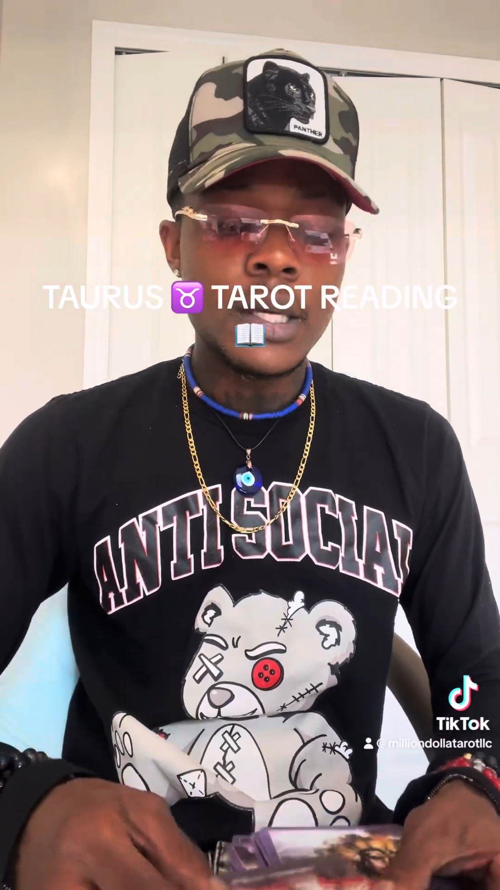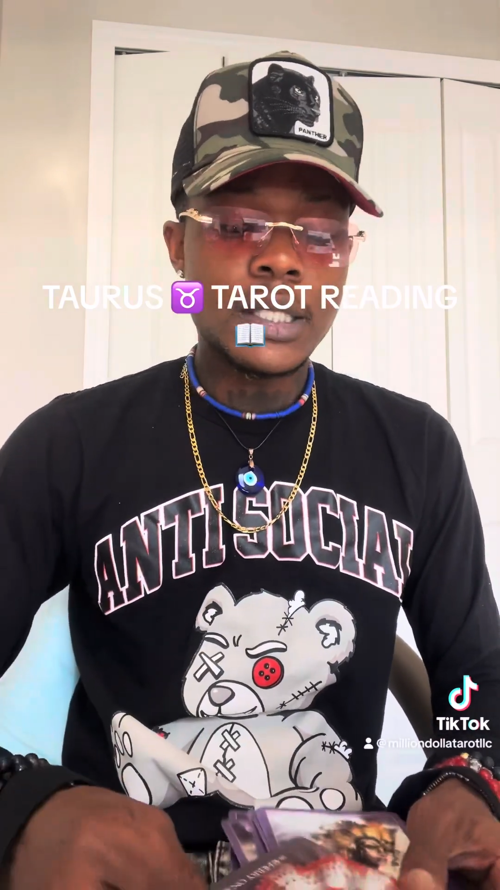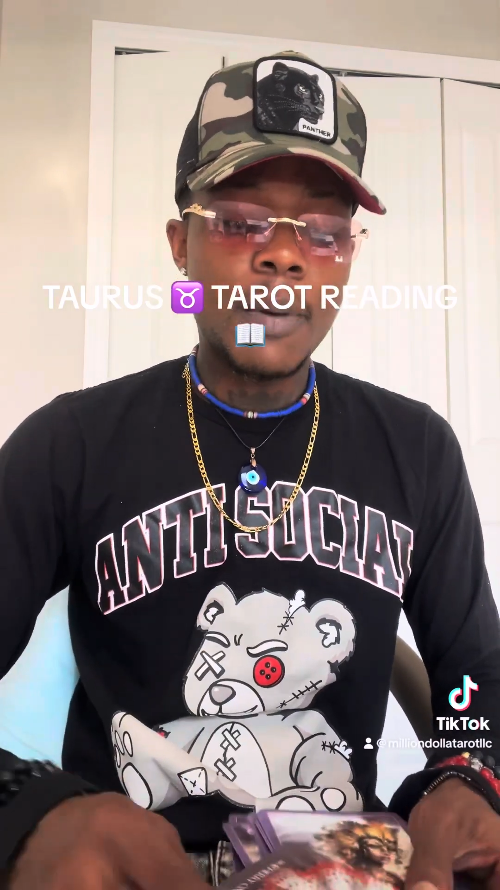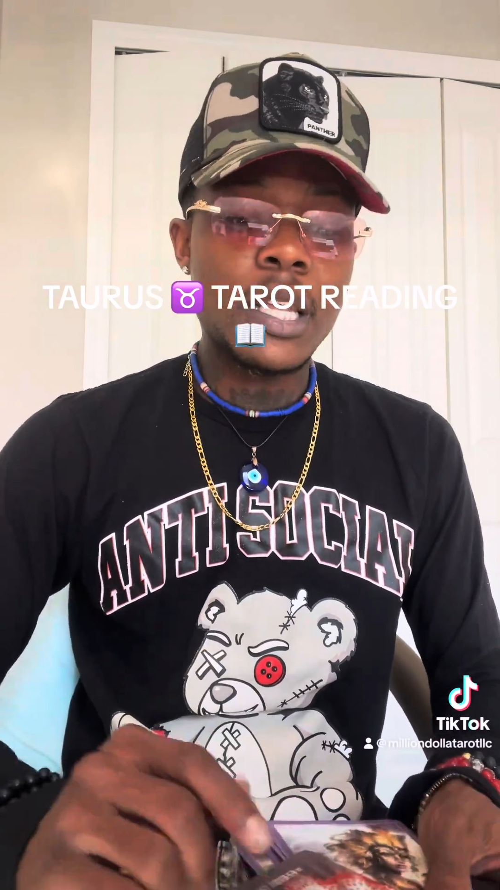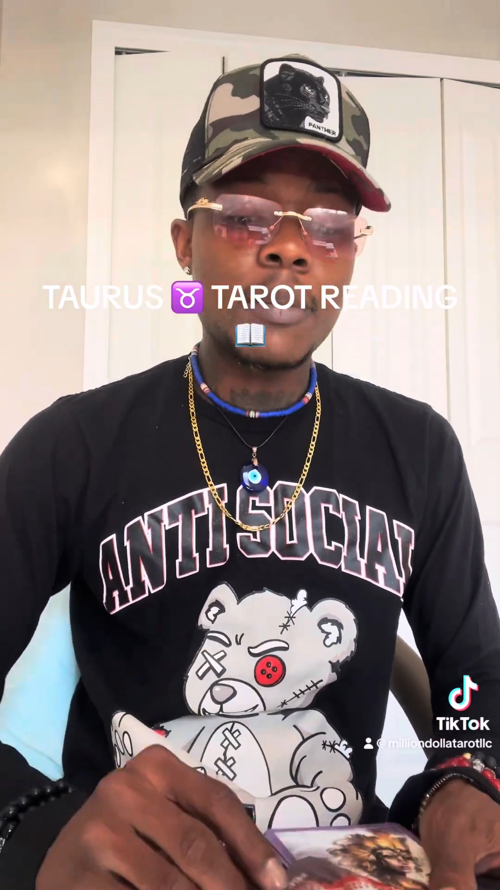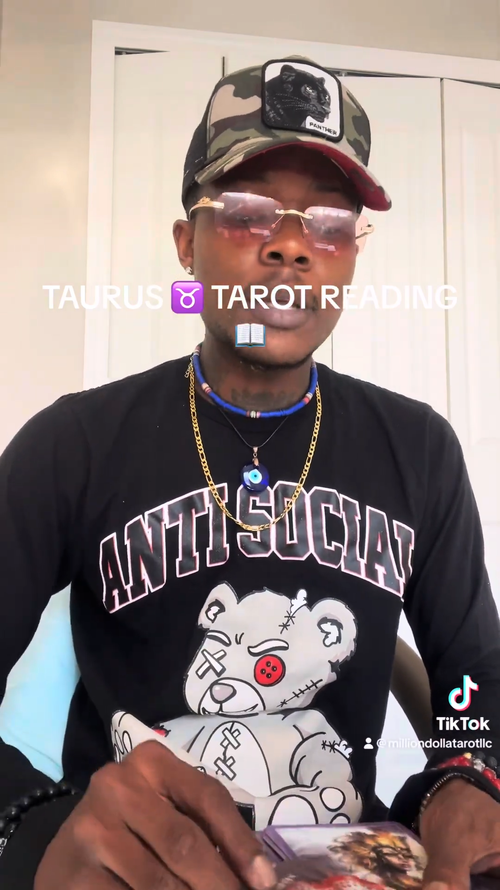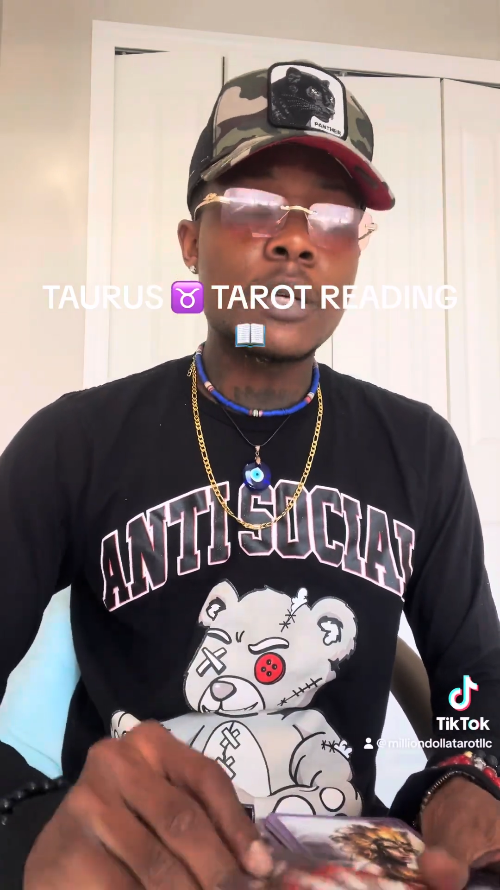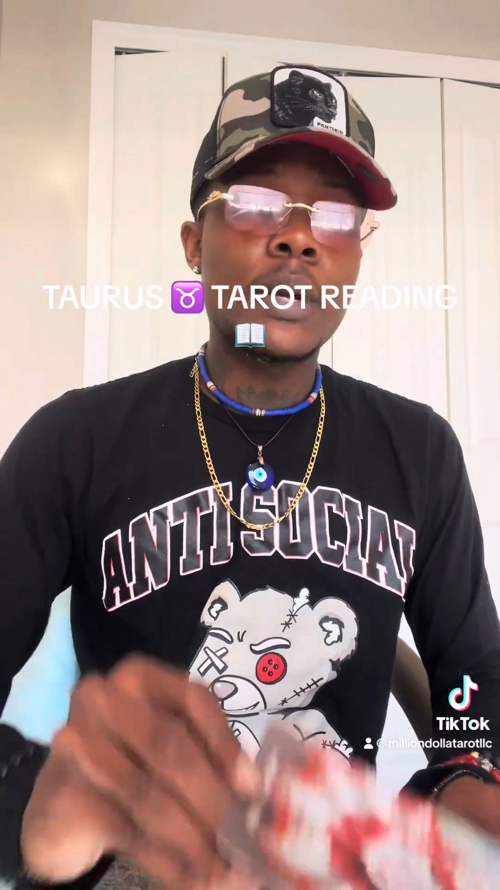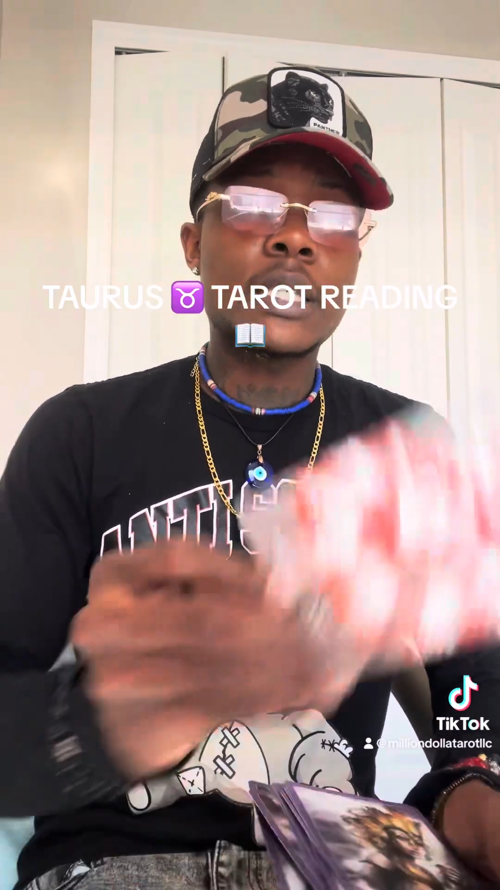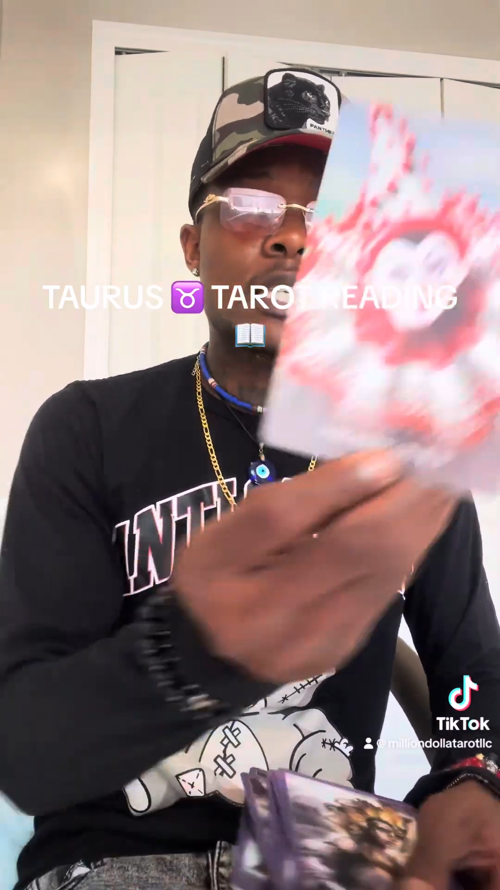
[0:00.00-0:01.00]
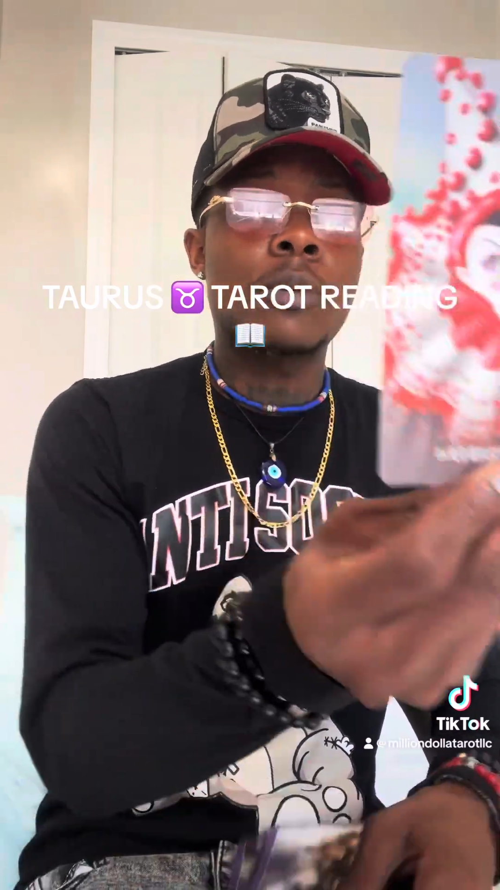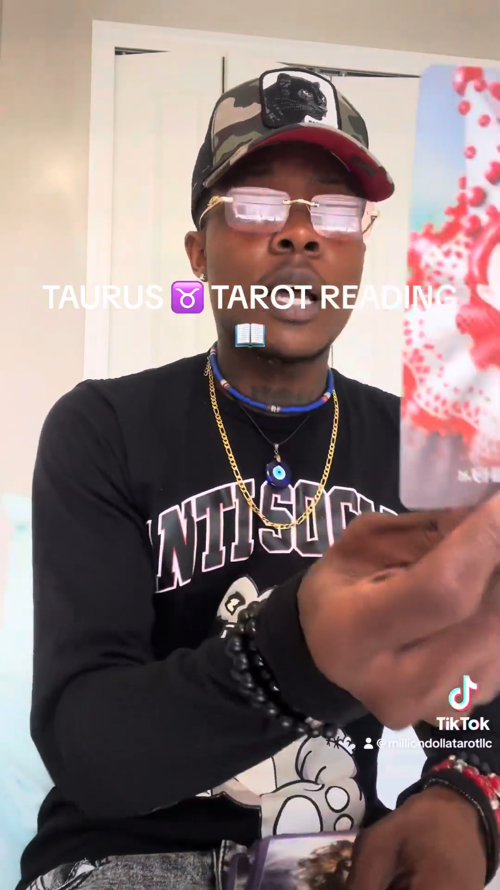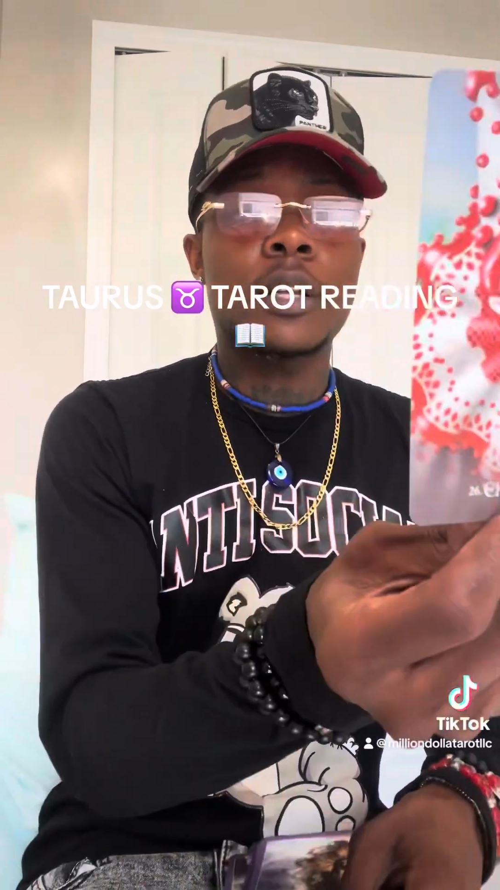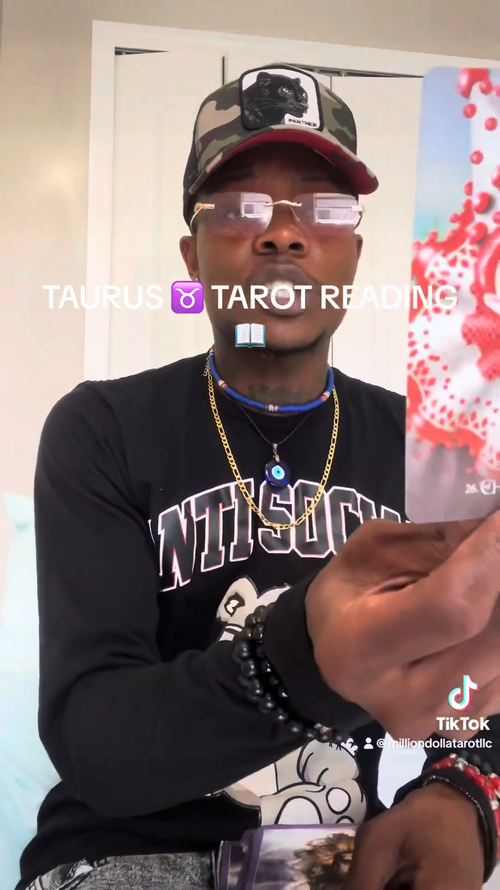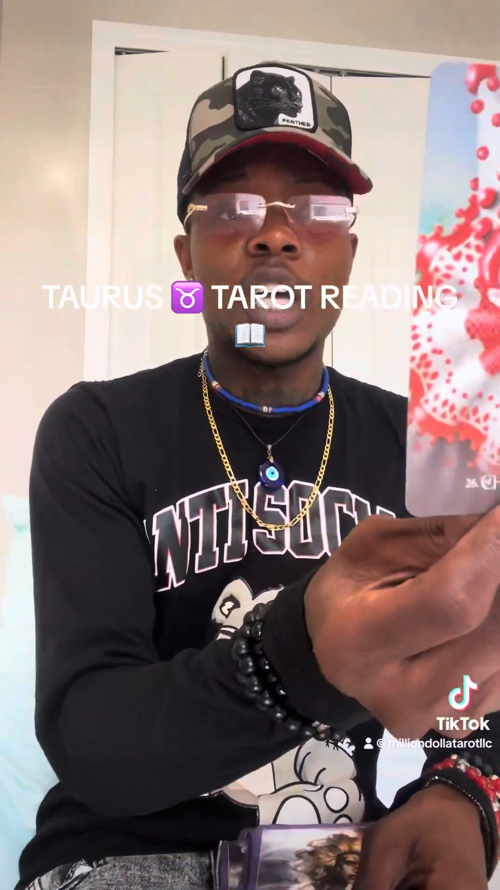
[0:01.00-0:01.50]
Somebody could be 26. We
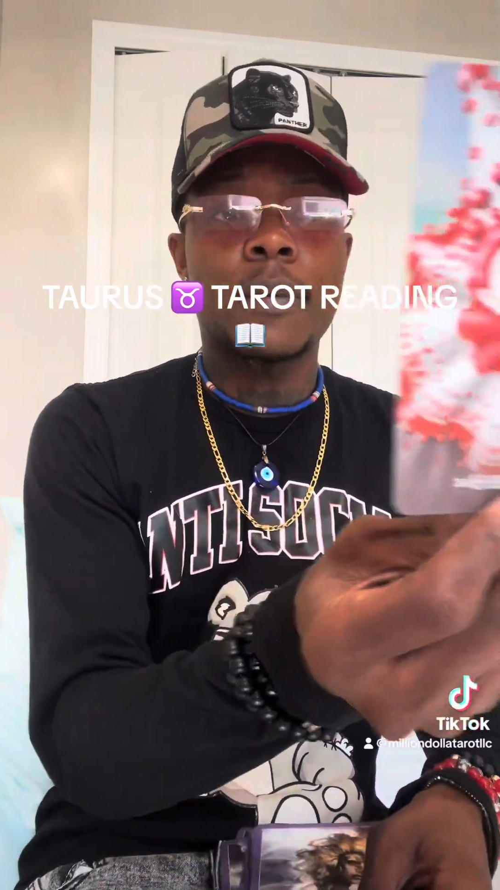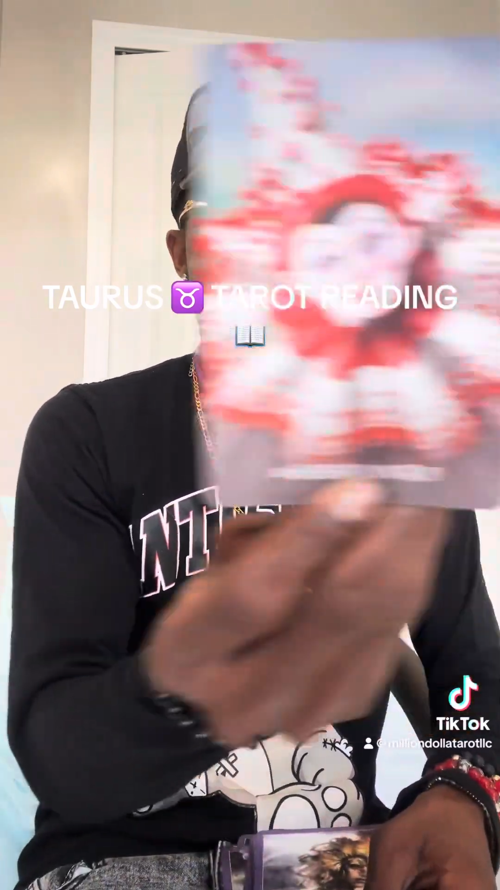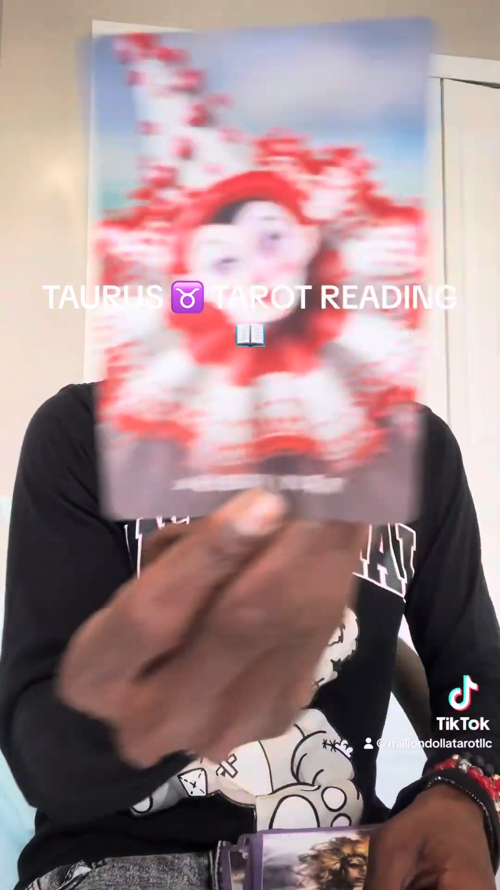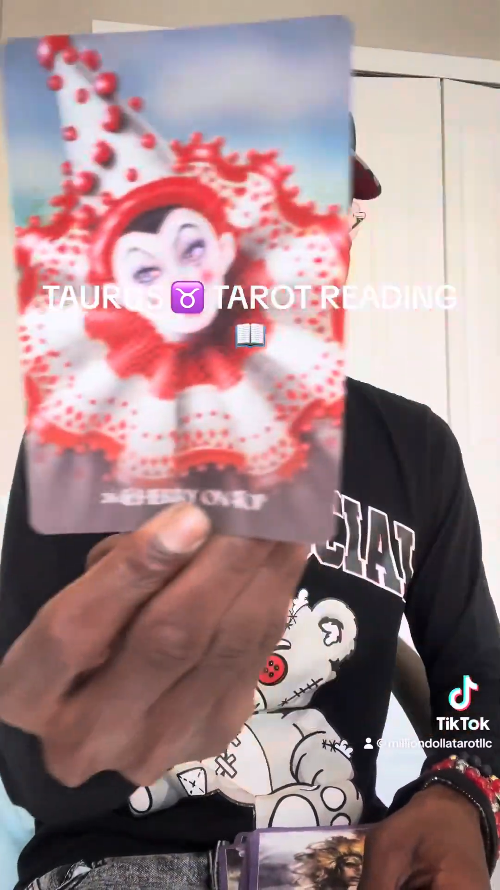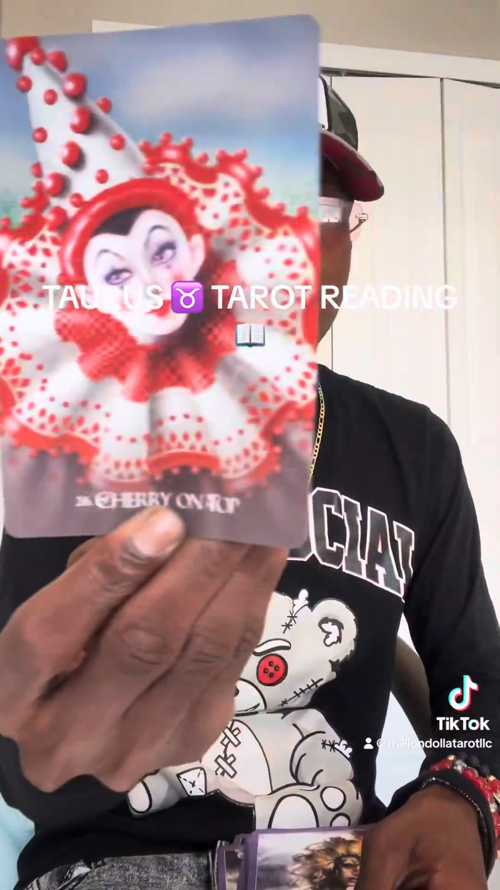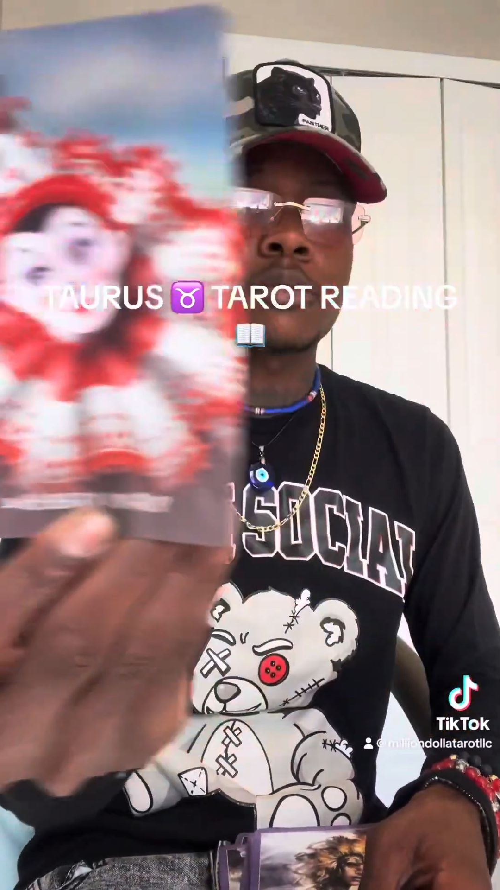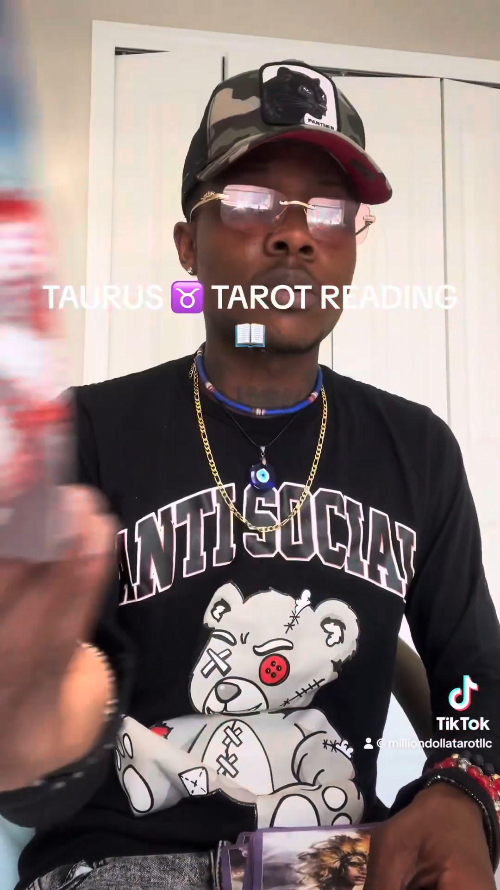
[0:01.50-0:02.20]
got the cherry on top.